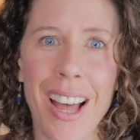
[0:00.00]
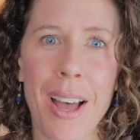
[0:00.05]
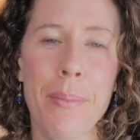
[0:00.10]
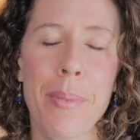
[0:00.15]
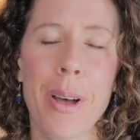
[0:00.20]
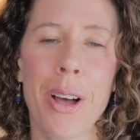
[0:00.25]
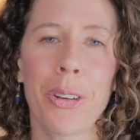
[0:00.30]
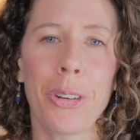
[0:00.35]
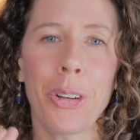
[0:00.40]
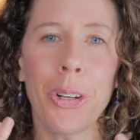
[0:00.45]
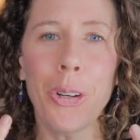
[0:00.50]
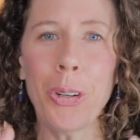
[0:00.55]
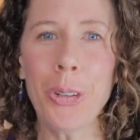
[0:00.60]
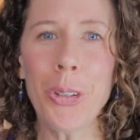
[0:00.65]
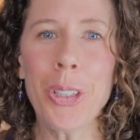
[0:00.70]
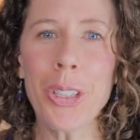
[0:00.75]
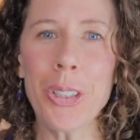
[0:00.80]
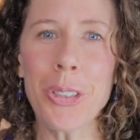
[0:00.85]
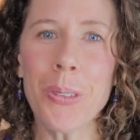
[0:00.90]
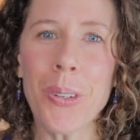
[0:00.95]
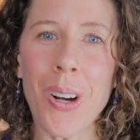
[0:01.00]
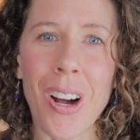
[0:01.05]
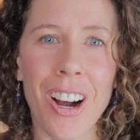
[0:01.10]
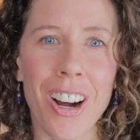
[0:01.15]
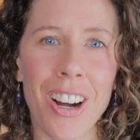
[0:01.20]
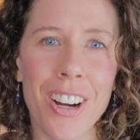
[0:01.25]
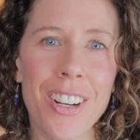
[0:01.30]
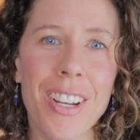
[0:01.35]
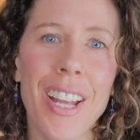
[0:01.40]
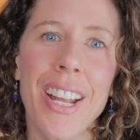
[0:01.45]
about who you
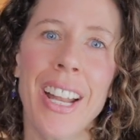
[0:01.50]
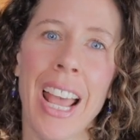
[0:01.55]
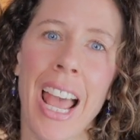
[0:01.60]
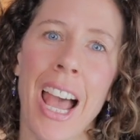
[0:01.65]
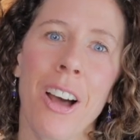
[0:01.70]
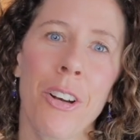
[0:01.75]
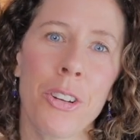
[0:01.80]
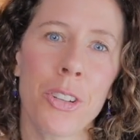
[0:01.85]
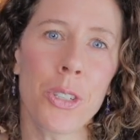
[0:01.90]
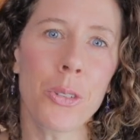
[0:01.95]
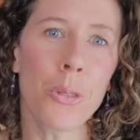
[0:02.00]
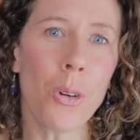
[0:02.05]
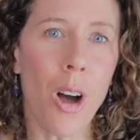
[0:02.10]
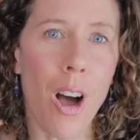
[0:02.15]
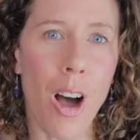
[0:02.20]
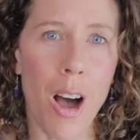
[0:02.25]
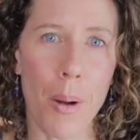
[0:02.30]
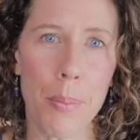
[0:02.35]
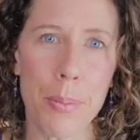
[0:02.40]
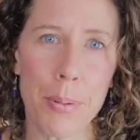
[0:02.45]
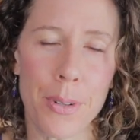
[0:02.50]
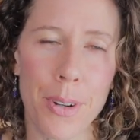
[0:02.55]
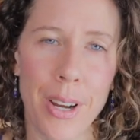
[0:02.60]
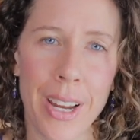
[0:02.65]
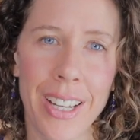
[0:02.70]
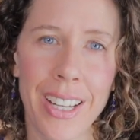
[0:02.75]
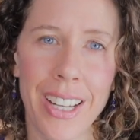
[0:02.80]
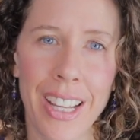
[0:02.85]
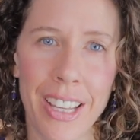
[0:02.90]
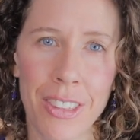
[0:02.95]
are and how you
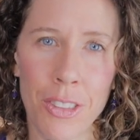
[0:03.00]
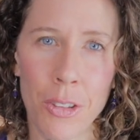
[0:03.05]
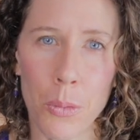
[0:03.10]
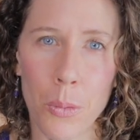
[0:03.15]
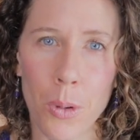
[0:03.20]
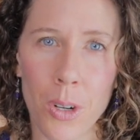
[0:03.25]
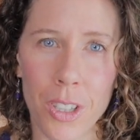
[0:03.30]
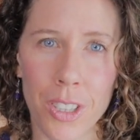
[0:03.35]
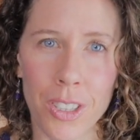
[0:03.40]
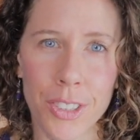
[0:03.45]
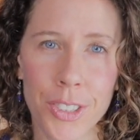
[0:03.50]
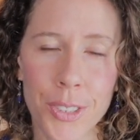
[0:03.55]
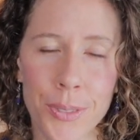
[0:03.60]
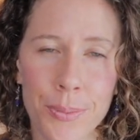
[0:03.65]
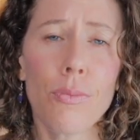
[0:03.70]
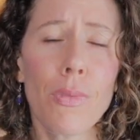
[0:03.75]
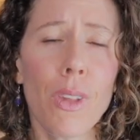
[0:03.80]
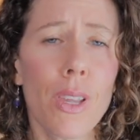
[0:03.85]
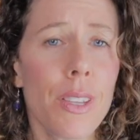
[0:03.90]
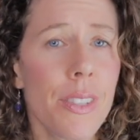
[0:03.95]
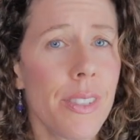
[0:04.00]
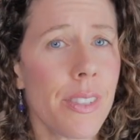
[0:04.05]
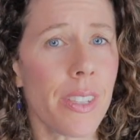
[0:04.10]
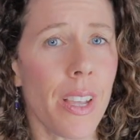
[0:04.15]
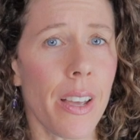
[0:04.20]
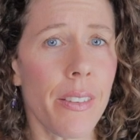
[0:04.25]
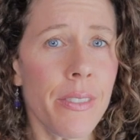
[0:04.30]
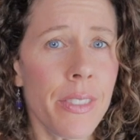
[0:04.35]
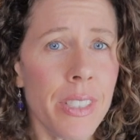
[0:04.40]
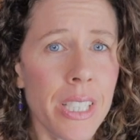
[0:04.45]
operate in the world.
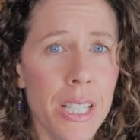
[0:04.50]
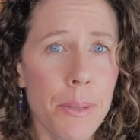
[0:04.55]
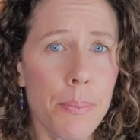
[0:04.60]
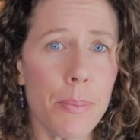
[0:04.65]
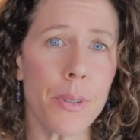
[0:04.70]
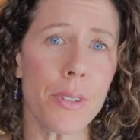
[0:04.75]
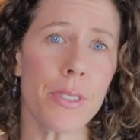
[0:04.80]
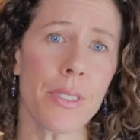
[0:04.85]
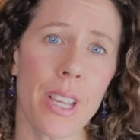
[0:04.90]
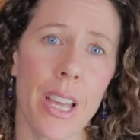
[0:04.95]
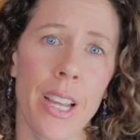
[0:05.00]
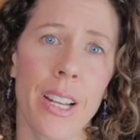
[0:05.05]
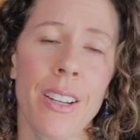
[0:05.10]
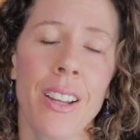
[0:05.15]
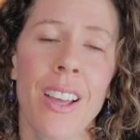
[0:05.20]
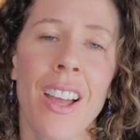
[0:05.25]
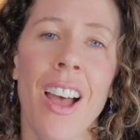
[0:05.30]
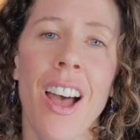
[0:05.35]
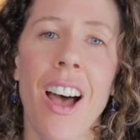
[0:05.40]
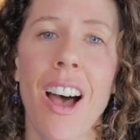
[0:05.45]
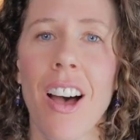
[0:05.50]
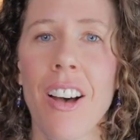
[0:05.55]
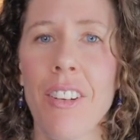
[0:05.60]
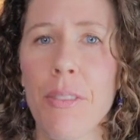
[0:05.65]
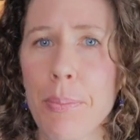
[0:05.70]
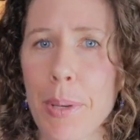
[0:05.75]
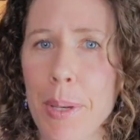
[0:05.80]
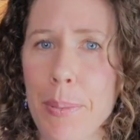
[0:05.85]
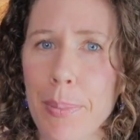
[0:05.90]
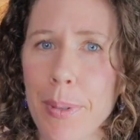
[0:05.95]
70%
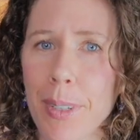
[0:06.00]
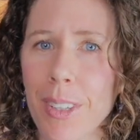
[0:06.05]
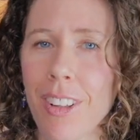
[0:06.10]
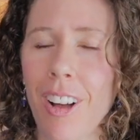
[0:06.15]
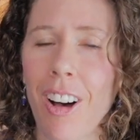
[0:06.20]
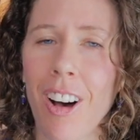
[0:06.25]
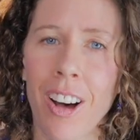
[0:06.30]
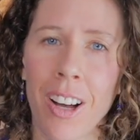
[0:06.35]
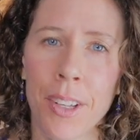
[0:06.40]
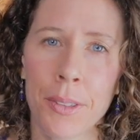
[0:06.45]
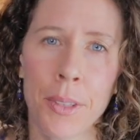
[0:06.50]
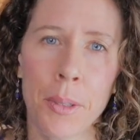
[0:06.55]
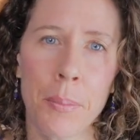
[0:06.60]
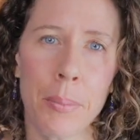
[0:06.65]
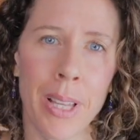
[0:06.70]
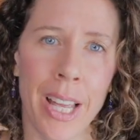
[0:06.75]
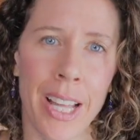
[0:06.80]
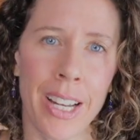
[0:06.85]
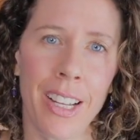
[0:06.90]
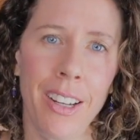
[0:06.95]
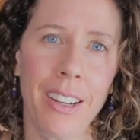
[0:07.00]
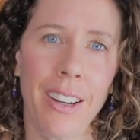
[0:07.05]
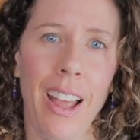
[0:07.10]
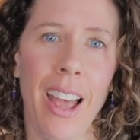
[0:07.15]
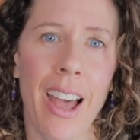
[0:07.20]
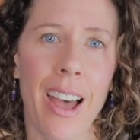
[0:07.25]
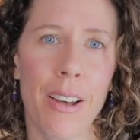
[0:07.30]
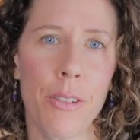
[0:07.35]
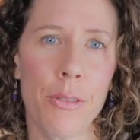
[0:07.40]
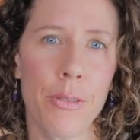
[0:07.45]
of people on the planet
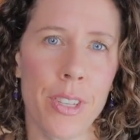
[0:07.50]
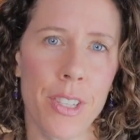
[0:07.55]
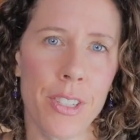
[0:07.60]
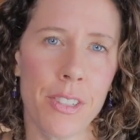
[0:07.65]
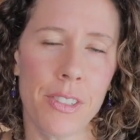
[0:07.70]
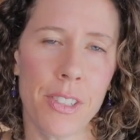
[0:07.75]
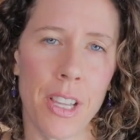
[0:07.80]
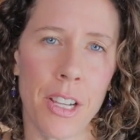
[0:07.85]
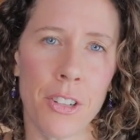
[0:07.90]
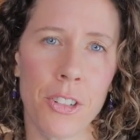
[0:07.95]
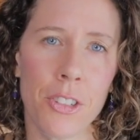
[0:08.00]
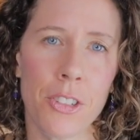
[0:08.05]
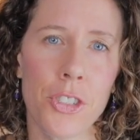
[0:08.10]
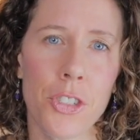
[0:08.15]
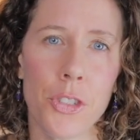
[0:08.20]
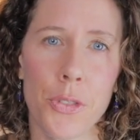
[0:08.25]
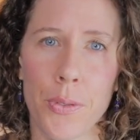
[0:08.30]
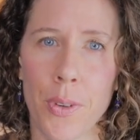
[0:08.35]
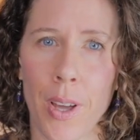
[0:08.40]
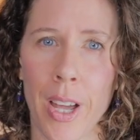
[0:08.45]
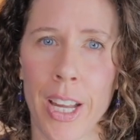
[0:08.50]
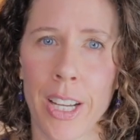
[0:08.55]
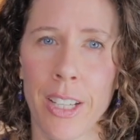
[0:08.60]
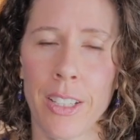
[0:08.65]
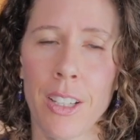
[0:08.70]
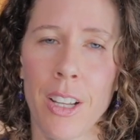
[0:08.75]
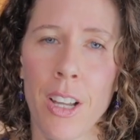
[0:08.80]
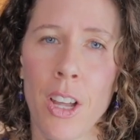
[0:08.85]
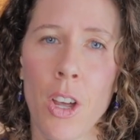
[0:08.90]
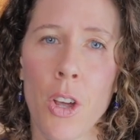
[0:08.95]
have this center
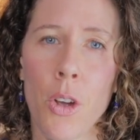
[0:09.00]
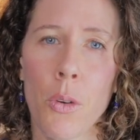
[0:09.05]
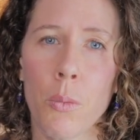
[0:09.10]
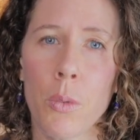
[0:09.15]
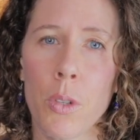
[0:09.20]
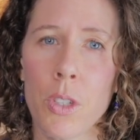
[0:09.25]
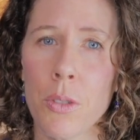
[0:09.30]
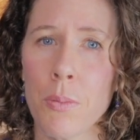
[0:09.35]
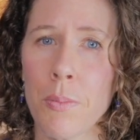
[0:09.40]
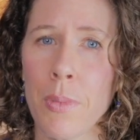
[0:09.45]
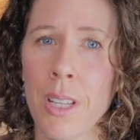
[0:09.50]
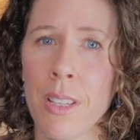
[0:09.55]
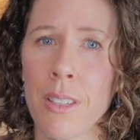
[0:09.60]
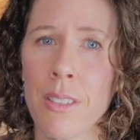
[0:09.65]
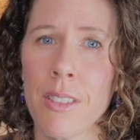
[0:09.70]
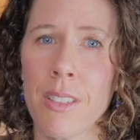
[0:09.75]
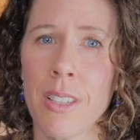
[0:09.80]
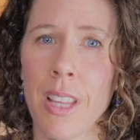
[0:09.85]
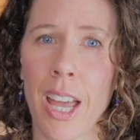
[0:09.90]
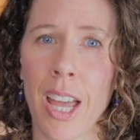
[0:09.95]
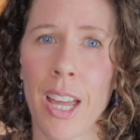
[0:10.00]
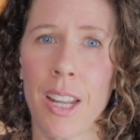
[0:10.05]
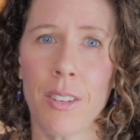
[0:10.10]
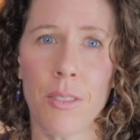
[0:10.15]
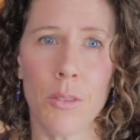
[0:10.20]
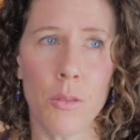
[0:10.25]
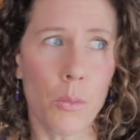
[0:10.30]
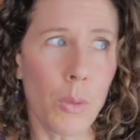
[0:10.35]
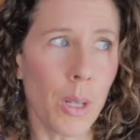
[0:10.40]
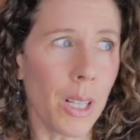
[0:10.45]
defined, which means that
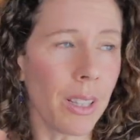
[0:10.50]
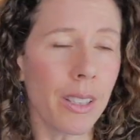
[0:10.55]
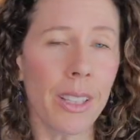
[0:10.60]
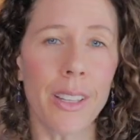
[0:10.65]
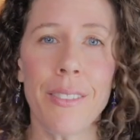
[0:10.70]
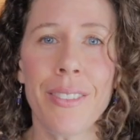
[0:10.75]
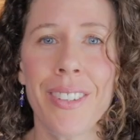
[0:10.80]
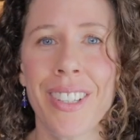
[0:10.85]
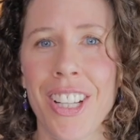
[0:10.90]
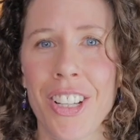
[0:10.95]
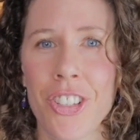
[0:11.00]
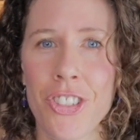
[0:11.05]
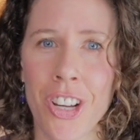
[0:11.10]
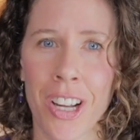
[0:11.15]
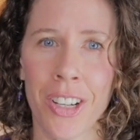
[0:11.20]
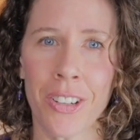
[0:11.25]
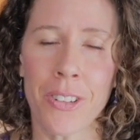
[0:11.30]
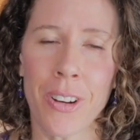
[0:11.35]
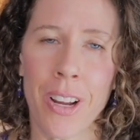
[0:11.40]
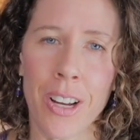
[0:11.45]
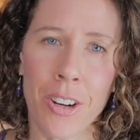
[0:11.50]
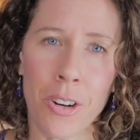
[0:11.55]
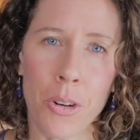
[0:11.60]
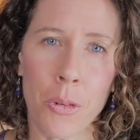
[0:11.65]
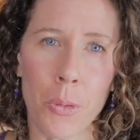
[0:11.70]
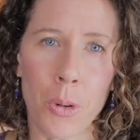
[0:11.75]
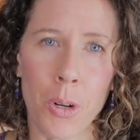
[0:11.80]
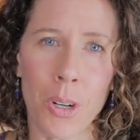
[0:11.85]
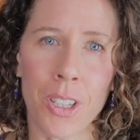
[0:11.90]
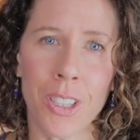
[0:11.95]
we live in a generator
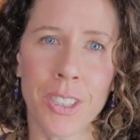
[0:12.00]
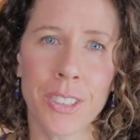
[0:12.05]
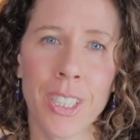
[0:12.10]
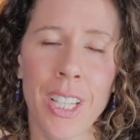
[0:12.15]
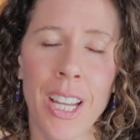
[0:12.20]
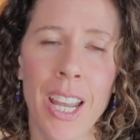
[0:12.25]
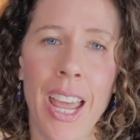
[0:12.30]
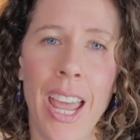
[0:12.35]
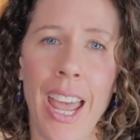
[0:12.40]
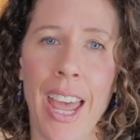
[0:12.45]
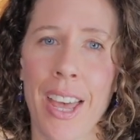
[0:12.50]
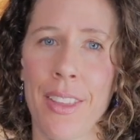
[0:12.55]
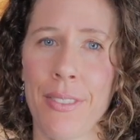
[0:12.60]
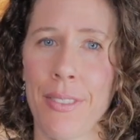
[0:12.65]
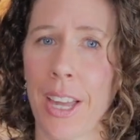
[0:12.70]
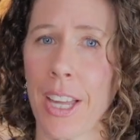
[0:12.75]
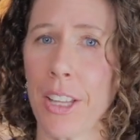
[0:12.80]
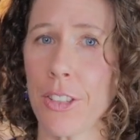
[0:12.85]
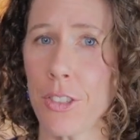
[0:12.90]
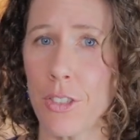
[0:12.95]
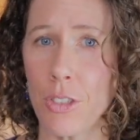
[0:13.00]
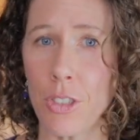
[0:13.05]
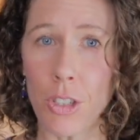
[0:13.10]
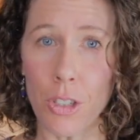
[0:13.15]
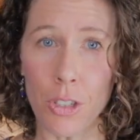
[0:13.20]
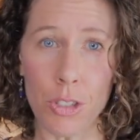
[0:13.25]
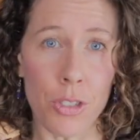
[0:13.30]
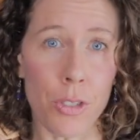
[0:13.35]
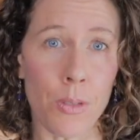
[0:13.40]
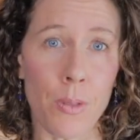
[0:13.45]
world and that
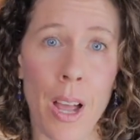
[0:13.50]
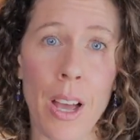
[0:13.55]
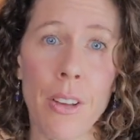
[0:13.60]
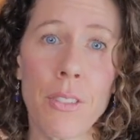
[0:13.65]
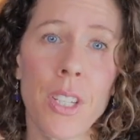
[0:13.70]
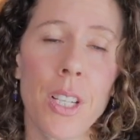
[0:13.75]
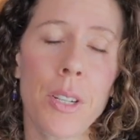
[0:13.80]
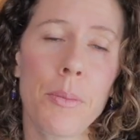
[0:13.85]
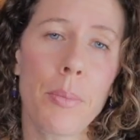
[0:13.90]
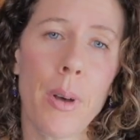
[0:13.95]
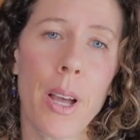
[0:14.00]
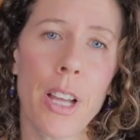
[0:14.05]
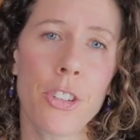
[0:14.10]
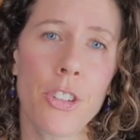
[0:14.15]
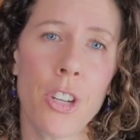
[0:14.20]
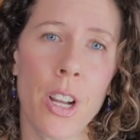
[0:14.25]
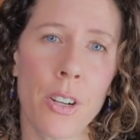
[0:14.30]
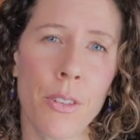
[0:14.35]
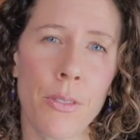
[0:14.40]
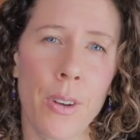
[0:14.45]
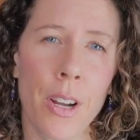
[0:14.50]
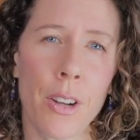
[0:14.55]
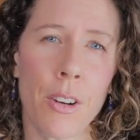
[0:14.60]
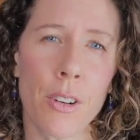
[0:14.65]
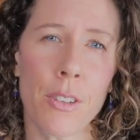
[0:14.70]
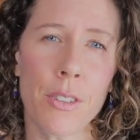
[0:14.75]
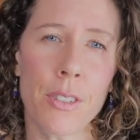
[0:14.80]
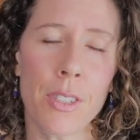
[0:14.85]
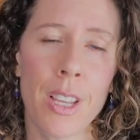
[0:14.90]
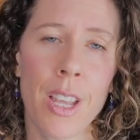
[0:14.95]
you're surrounded by
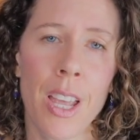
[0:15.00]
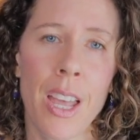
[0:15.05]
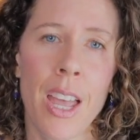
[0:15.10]
generators.